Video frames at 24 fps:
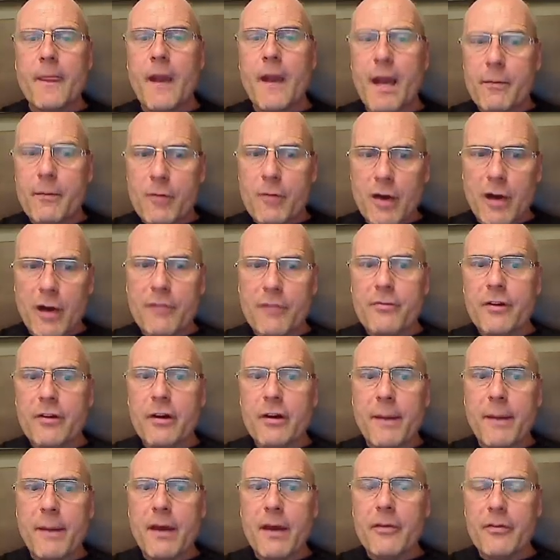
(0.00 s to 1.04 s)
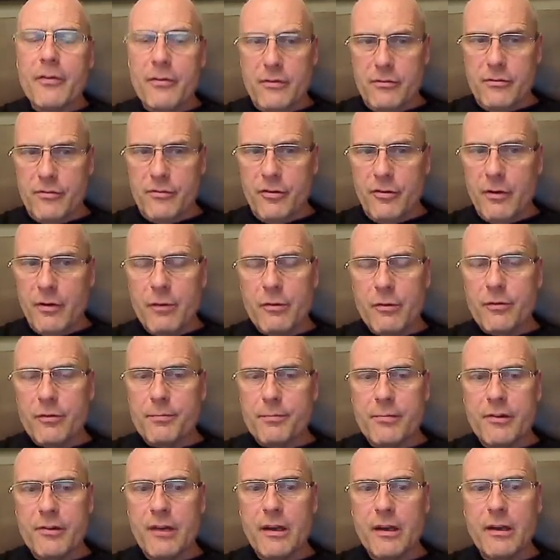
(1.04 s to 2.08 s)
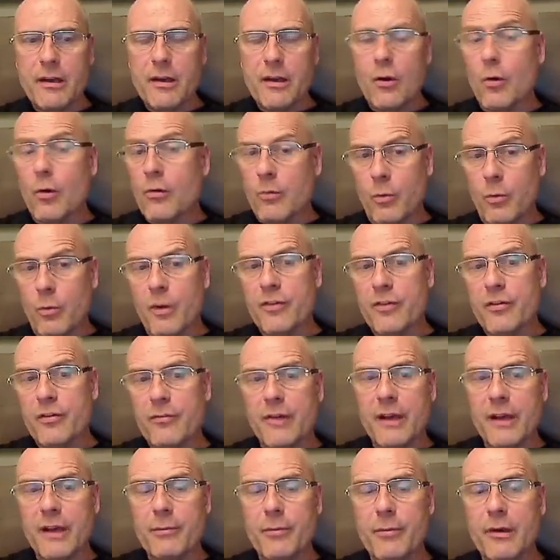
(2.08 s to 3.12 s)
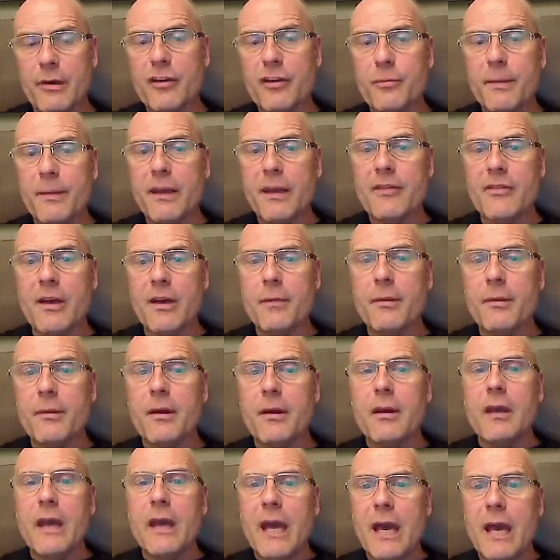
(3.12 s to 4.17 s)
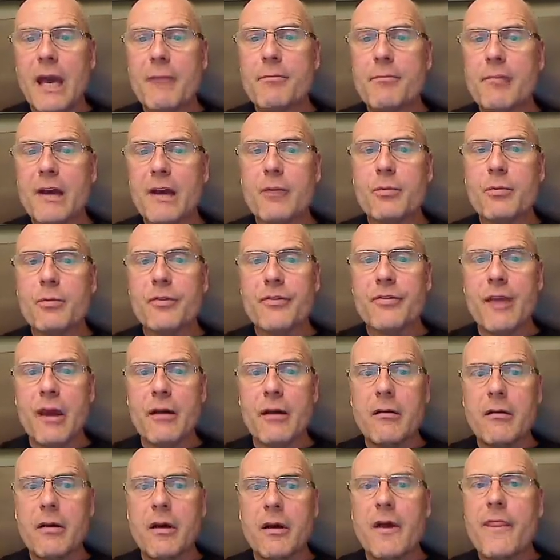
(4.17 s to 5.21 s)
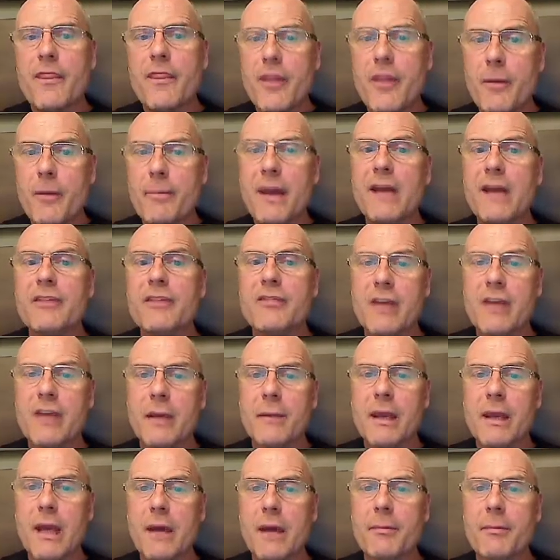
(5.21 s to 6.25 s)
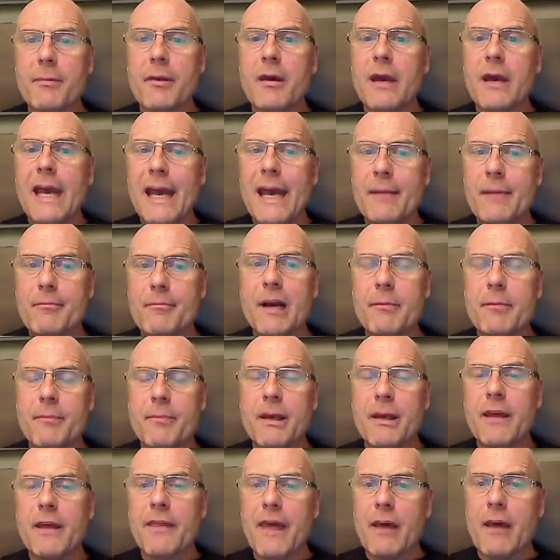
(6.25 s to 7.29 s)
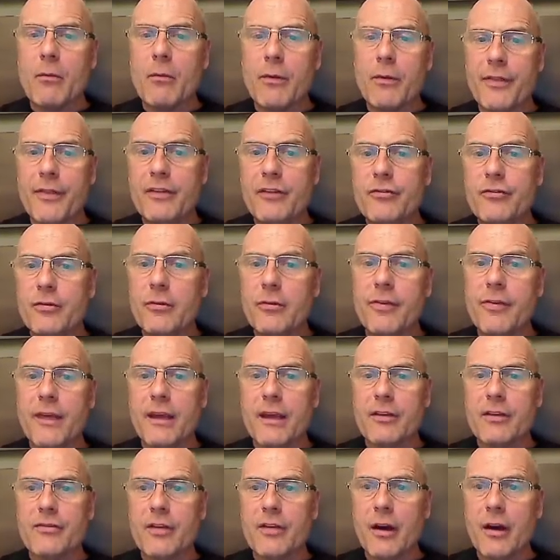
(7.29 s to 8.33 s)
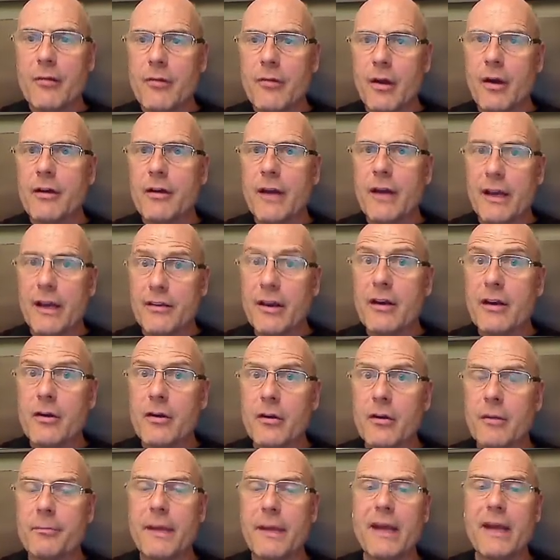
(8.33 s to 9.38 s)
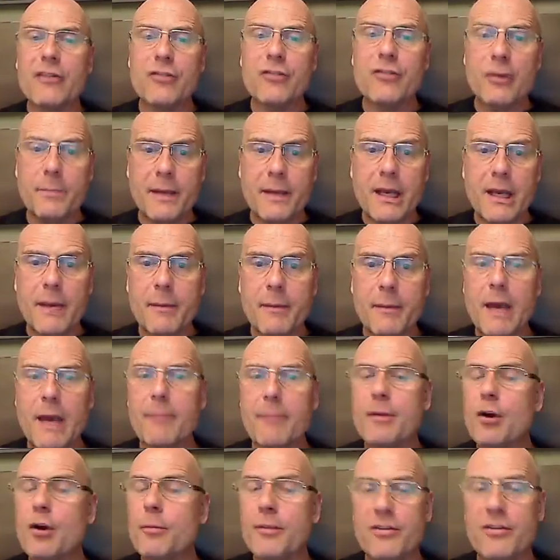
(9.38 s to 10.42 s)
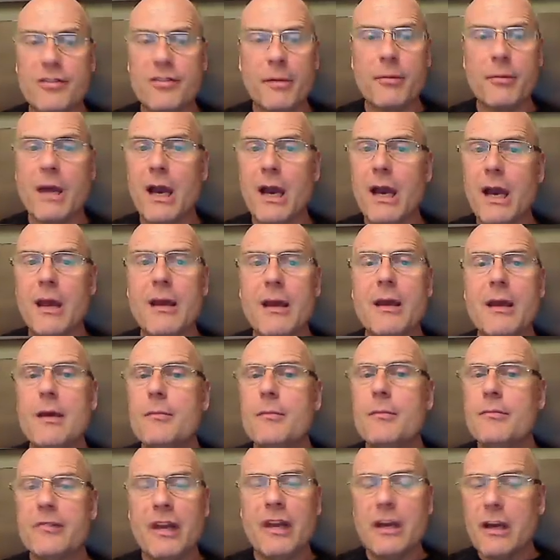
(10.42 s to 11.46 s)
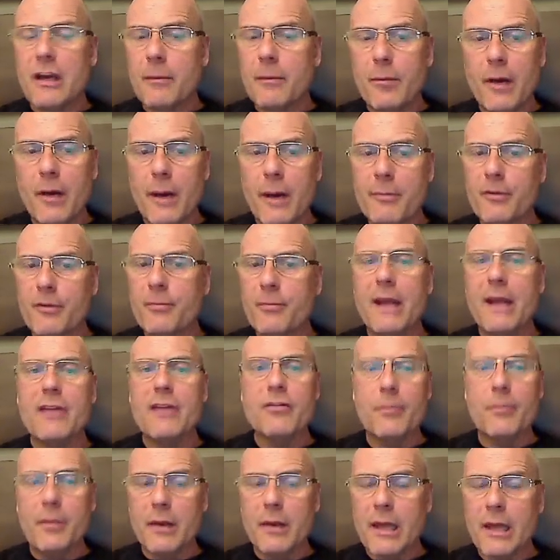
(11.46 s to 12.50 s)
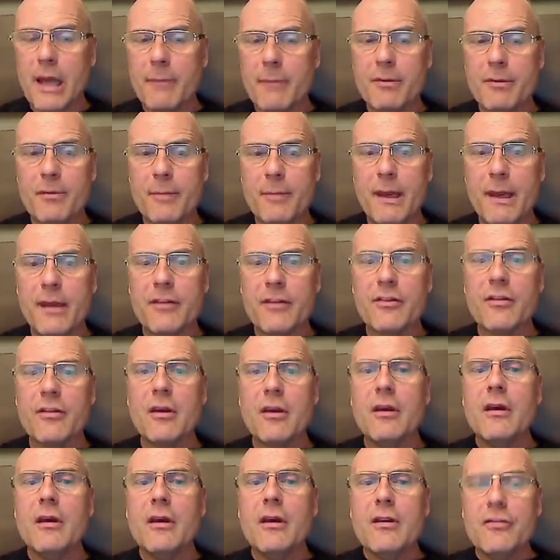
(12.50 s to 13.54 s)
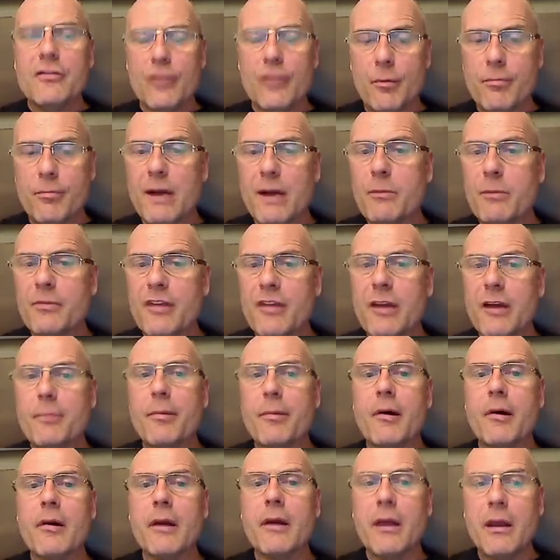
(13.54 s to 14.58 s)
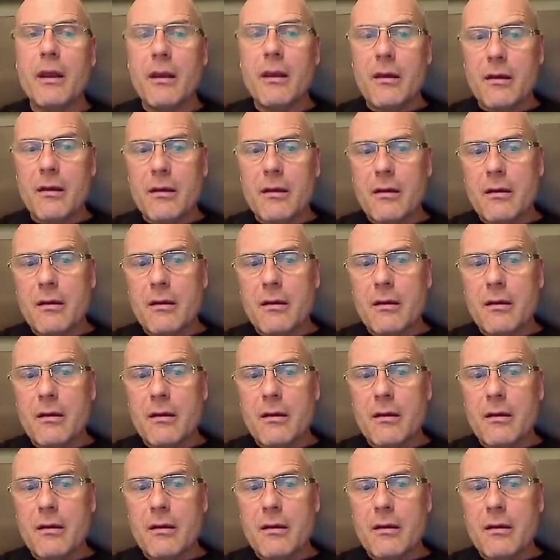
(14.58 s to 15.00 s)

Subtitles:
I'm confident about, so he was pretending or was in fact pulling his pants up, and Brett was there. The pants coming up and Brett being there. Well, these two things are not identical. Pants could be coming up, could be some guy pretending to pull up his pants or pulling up his pants. So Brett was at a party